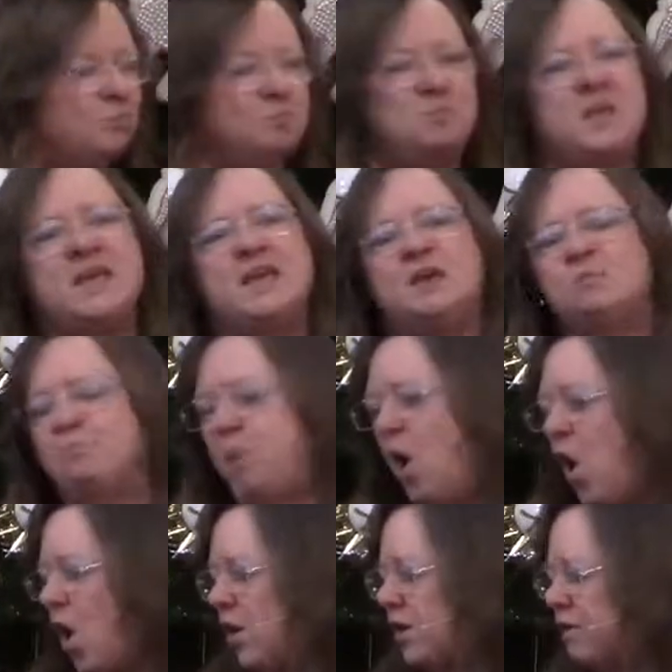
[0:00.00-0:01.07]
Being
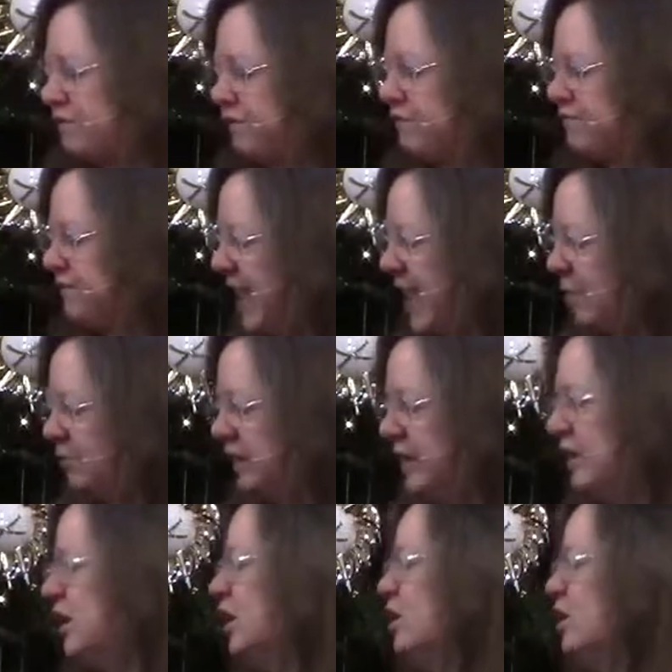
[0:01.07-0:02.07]
part of a family